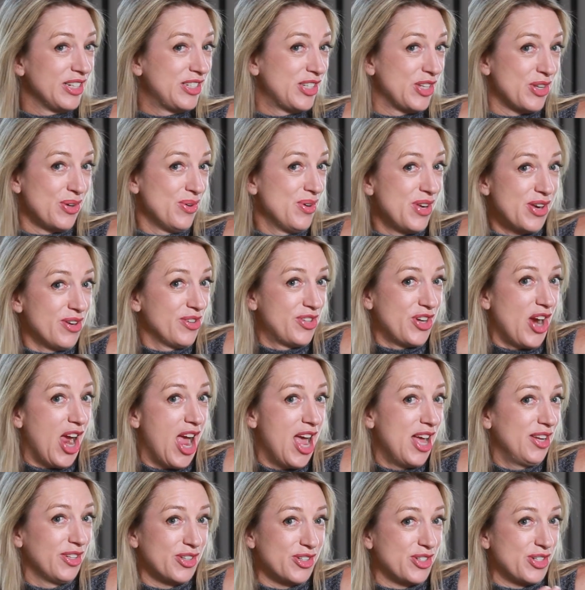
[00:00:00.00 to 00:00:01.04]
your
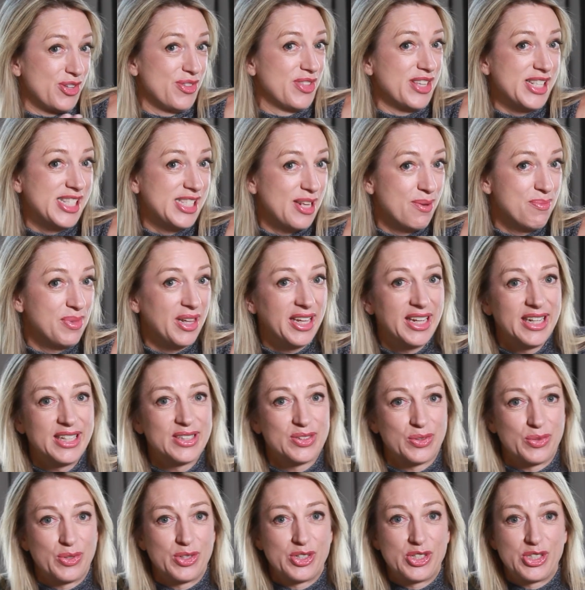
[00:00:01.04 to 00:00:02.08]
child or to the siblings
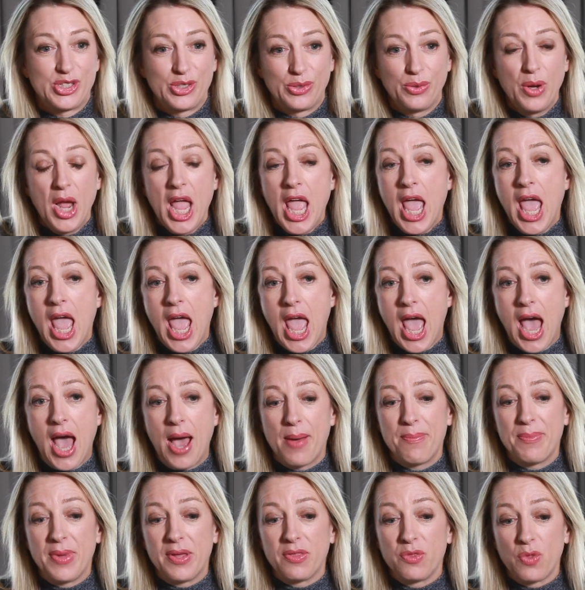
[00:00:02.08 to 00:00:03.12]
or to,
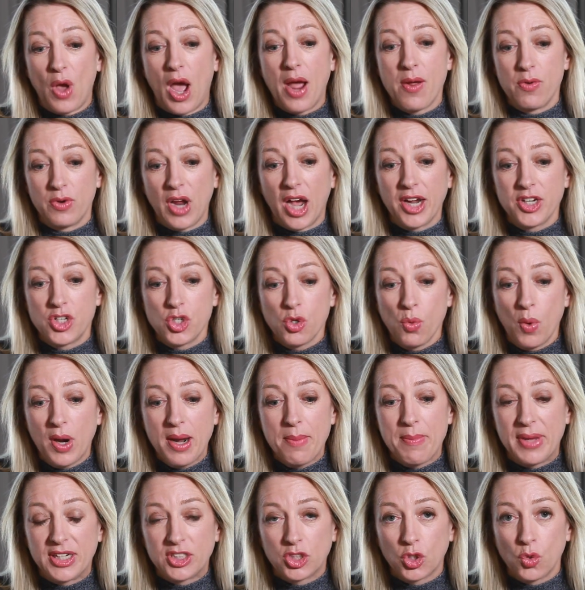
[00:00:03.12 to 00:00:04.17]
I do want
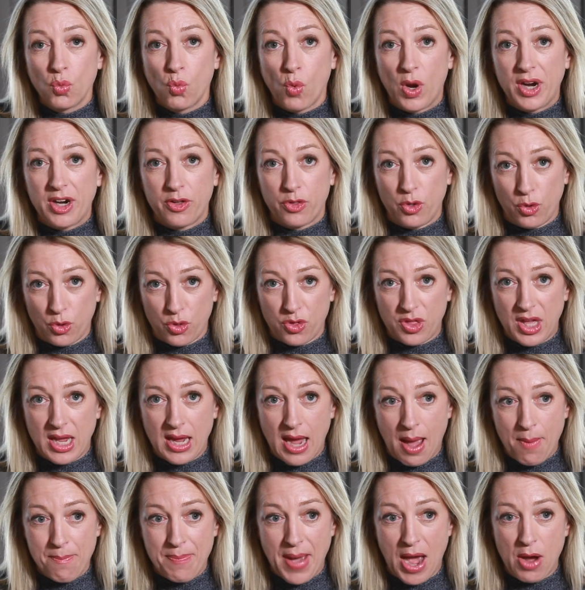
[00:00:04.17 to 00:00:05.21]
to mention one other thing
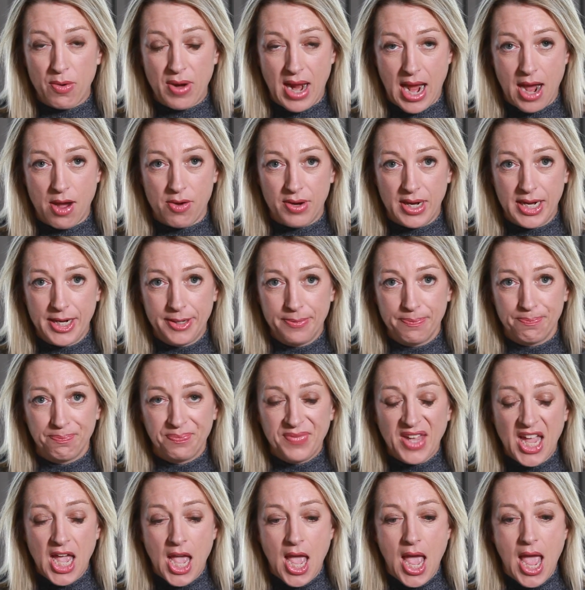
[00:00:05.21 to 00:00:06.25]
about outing.
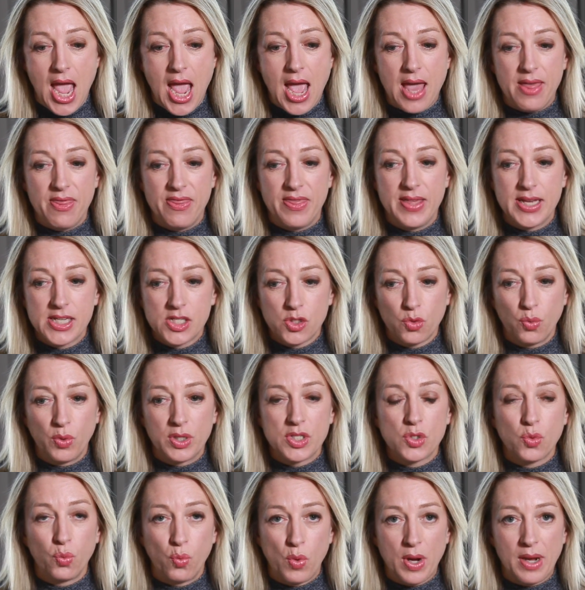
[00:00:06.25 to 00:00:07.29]
And this
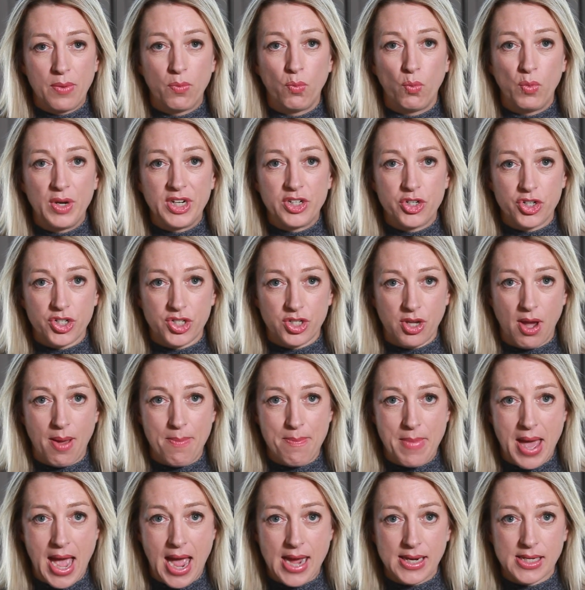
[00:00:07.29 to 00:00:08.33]
was when we just
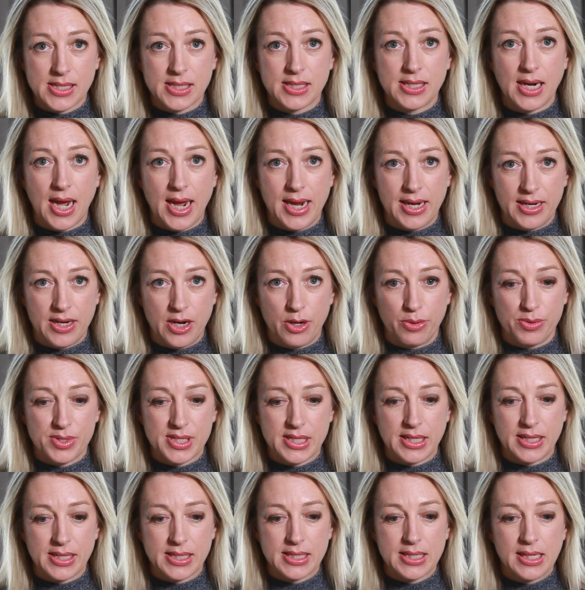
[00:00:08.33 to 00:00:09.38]
got Mac's
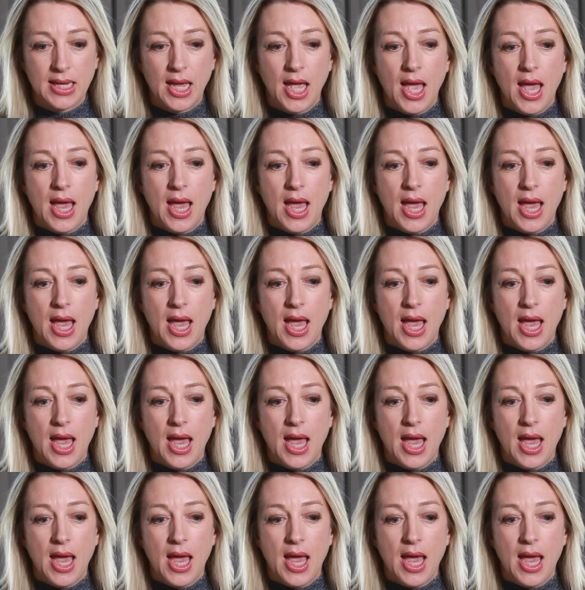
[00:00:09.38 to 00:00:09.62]
diagnosis.